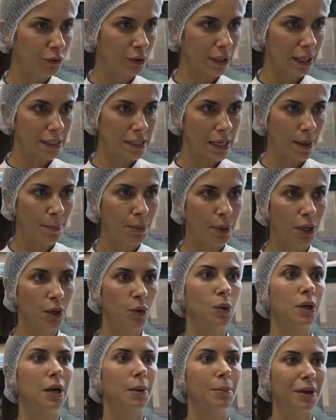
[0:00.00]
for example, and you
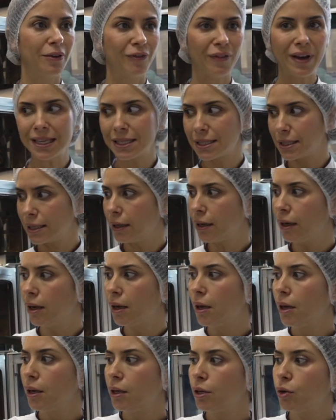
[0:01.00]
want to be faster,
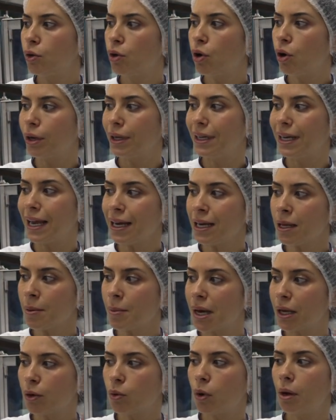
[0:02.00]
you go in any
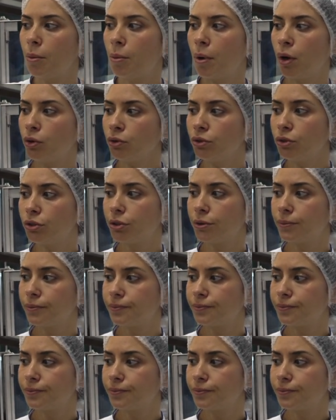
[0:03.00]
manual mode